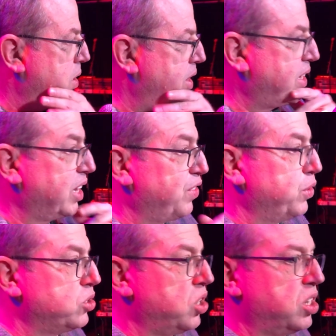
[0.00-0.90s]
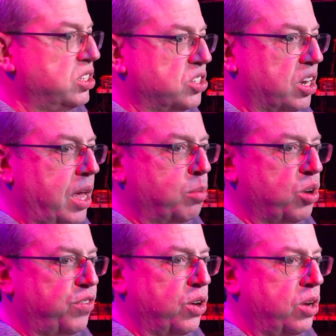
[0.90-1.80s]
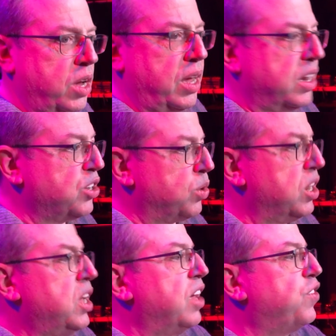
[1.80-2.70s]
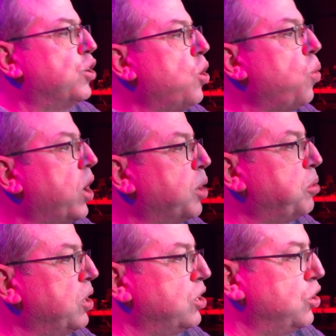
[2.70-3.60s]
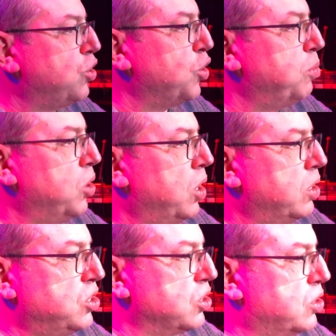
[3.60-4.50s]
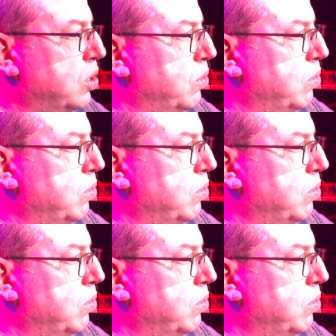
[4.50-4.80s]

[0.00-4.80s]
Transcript: I like to get the folks in the audience on camera. If you're into it, if you don't want to be on YouTube, just